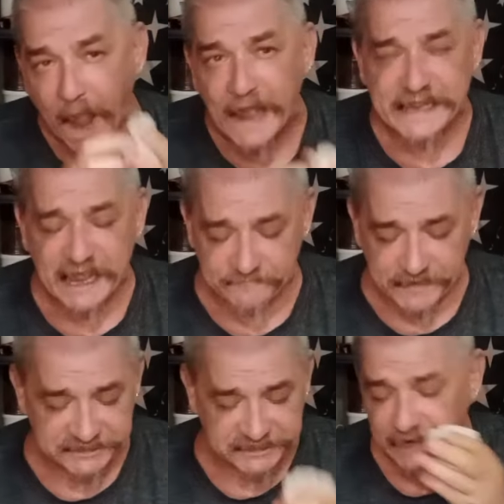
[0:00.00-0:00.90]
I can't
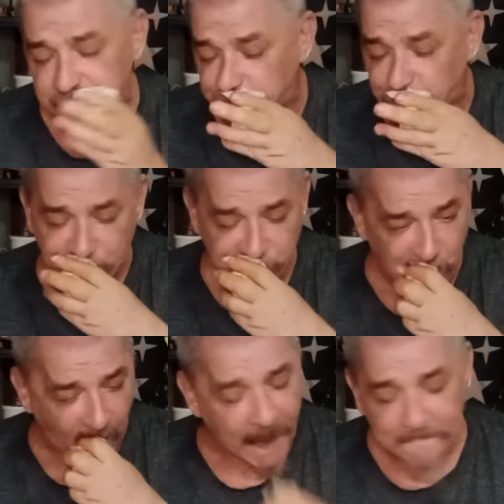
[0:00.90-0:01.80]
finish that.
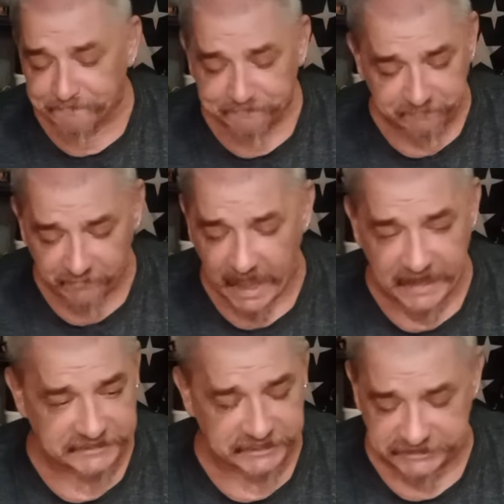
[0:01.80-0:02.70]

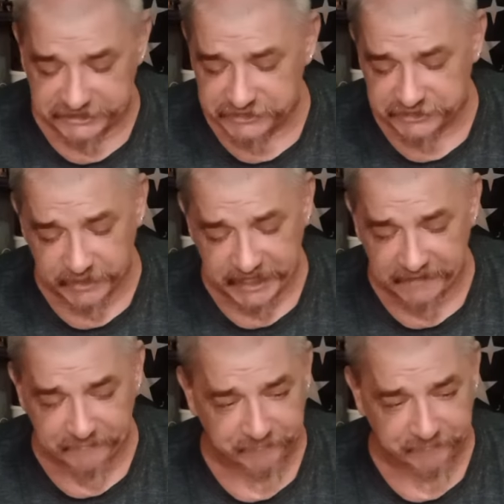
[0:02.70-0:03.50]
That is just too sweet.